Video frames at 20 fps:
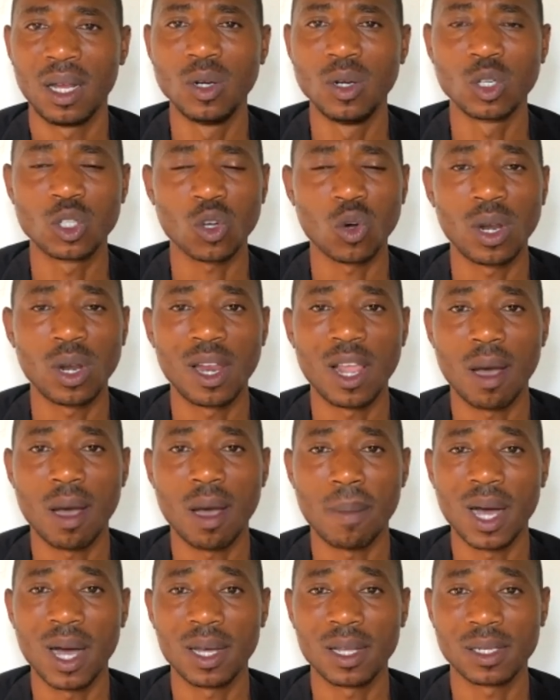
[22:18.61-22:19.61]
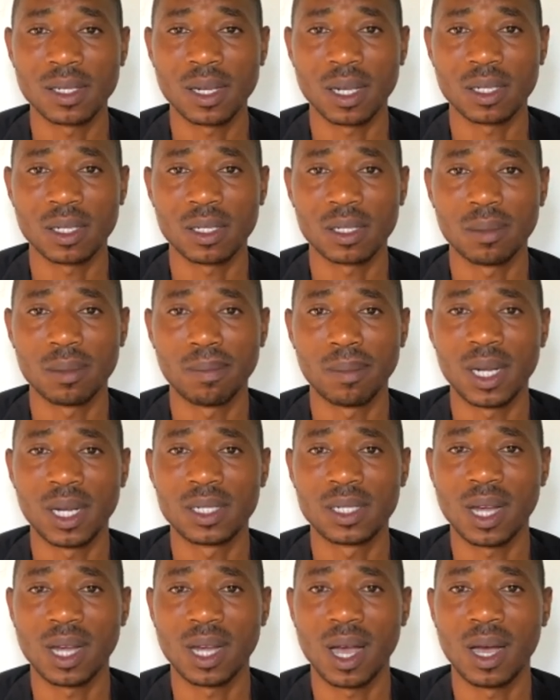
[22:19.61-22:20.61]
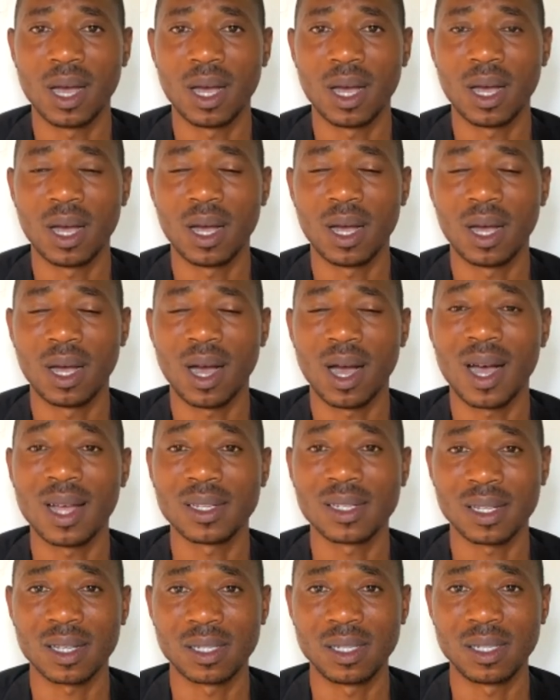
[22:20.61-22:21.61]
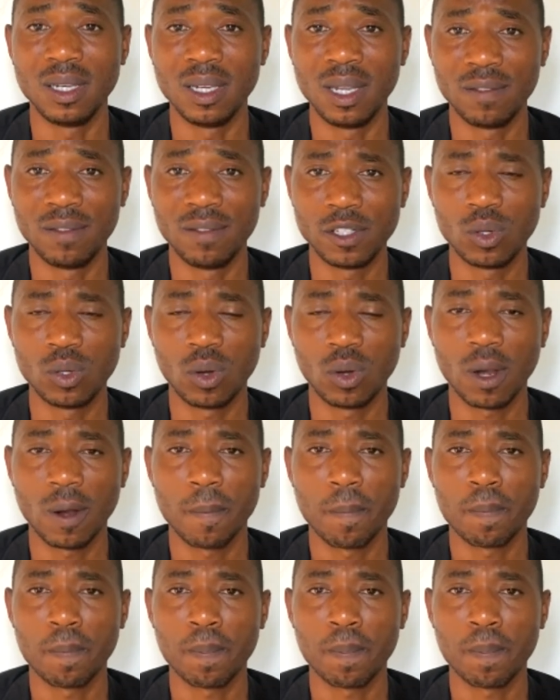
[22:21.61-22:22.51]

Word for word: not only amongst us, but uh, us as individual.